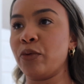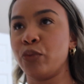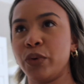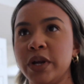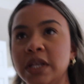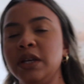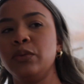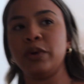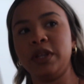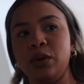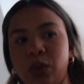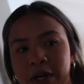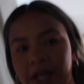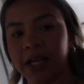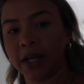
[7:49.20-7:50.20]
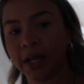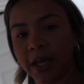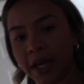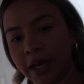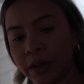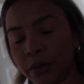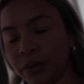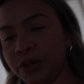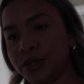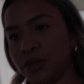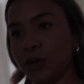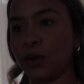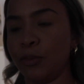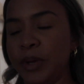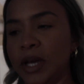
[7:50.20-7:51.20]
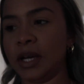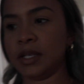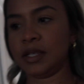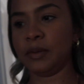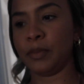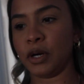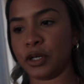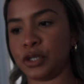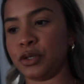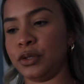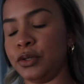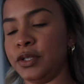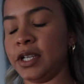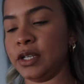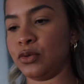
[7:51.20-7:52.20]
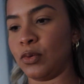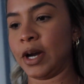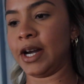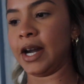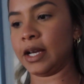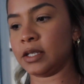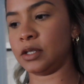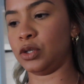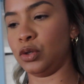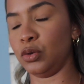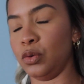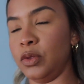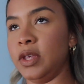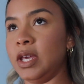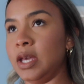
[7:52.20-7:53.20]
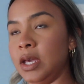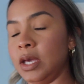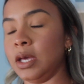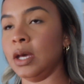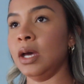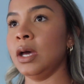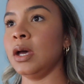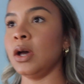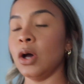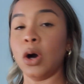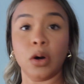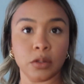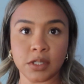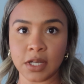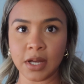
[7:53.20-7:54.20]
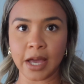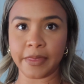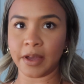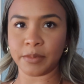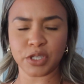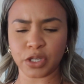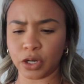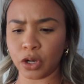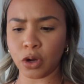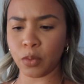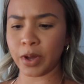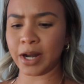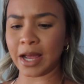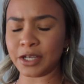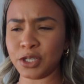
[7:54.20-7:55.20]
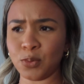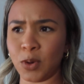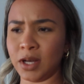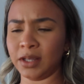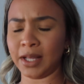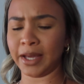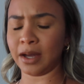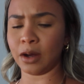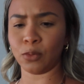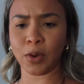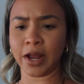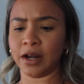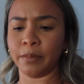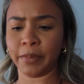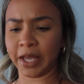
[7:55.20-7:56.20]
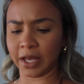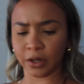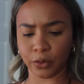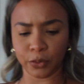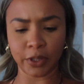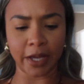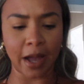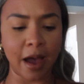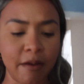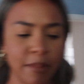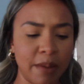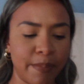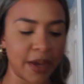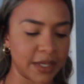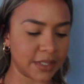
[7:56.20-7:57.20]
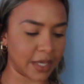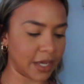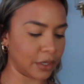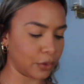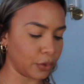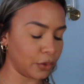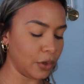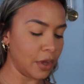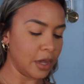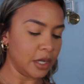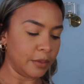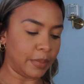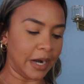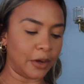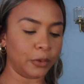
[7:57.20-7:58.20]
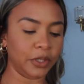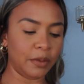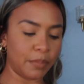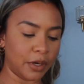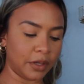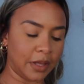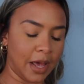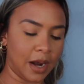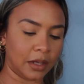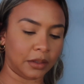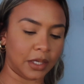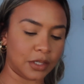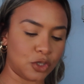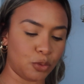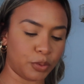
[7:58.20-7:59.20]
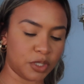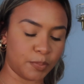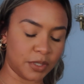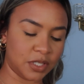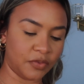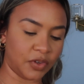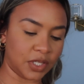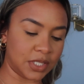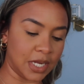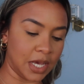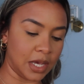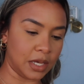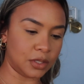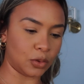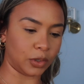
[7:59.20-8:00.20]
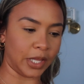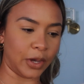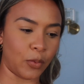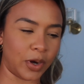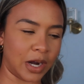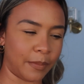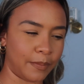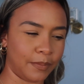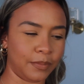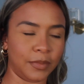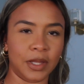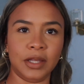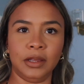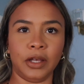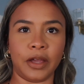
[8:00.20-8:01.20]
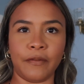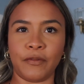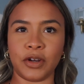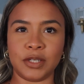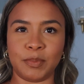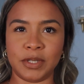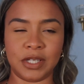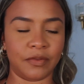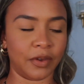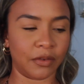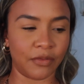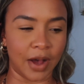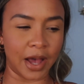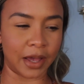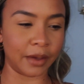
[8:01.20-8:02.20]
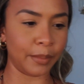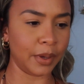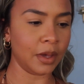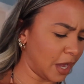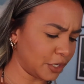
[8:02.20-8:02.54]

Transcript: I really, really wanna get a candle. So because the Marshalls is right next to the Ulta, I think I'm just gonna go in. I just want like a random candle. Like, I have my base candle, but I only burn that on like super specific days or like when I'm looking for a specific vibe.